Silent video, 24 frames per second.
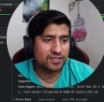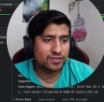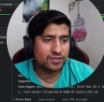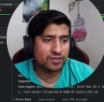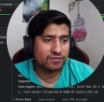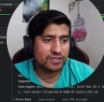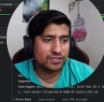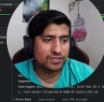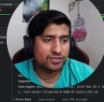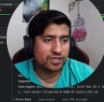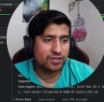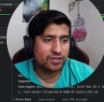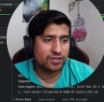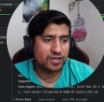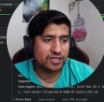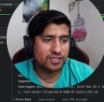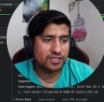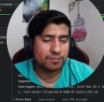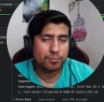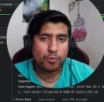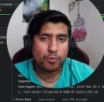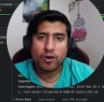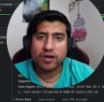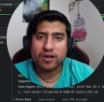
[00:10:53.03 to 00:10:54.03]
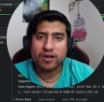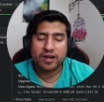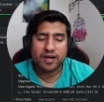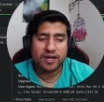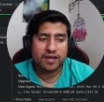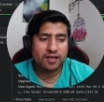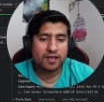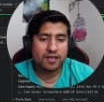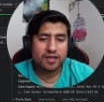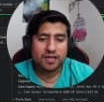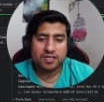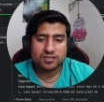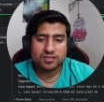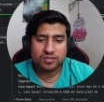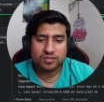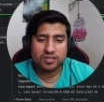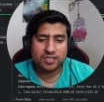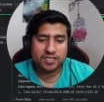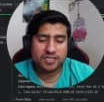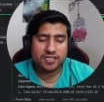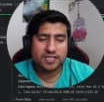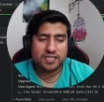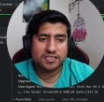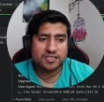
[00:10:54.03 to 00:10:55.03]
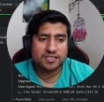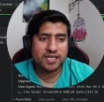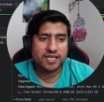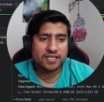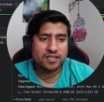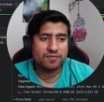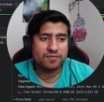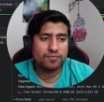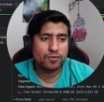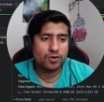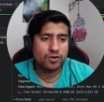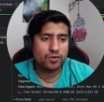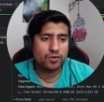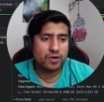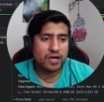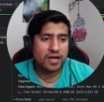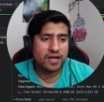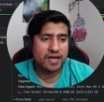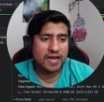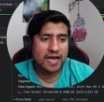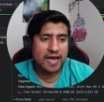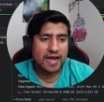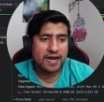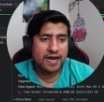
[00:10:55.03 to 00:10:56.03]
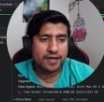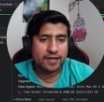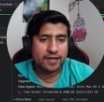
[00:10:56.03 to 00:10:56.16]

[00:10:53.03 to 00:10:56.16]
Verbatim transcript: eventually you get the point, right? So you'll just take the photo and add